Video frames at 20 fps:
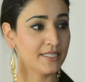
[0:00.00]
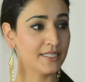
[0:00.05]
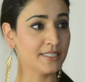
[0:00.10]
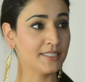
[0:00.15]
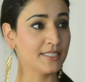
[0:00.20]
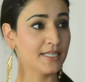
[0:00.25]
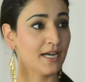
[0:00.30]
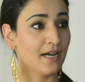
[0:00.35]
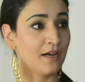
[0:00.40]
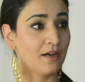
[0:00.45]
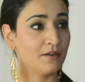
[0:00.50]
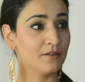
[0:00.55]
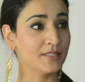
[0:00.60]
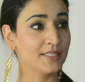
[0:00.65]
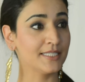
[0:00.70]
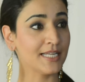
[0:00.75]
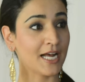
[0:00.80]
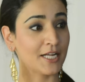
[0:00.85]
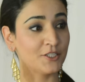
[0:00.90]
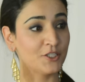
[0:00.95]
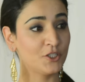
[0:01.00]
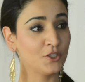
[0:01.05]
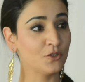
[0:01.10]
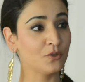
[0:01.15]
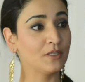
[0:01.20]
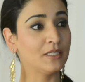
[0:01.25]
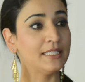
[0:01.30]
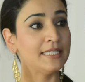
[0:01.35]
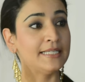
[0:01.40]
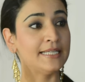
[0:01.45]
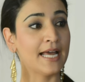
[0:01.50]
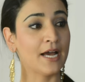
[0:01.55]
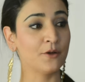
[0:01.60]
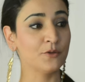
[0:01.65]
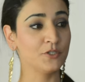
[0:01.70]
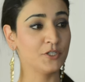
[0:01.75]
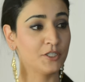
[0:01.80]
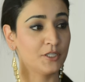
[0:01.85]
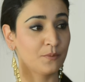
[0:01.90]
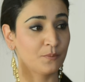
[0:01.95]
it starts to clean
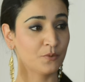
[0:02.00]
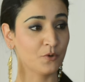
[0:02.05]
out in the